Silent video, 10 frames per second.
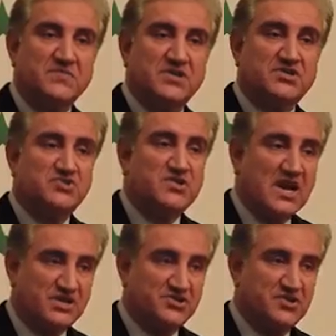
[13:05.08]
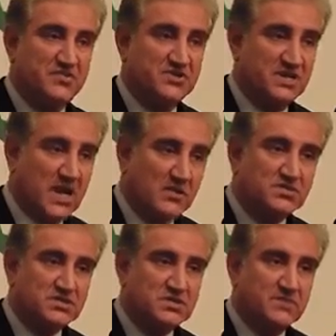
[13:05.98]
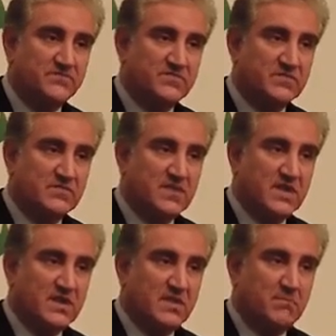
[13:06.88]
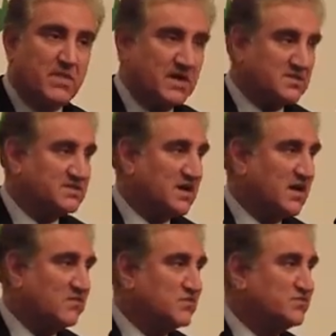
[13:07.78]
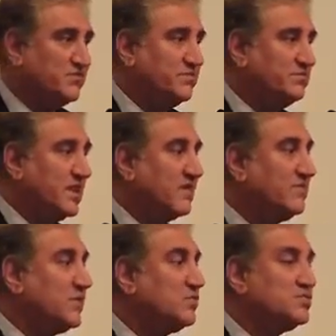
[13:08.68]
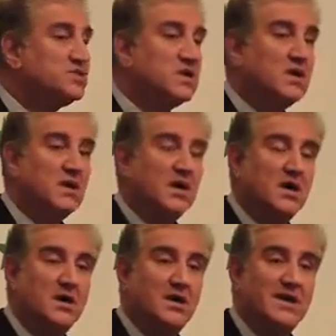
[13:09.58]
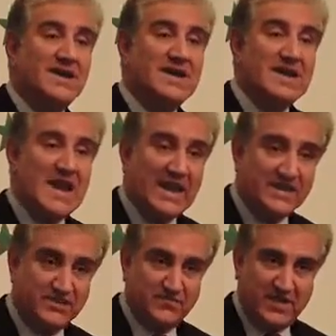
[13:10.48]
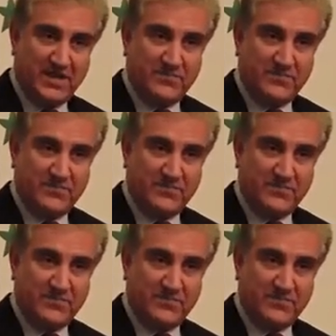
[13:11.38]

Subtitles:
strategy was announced, Pakistan was viewed negatively.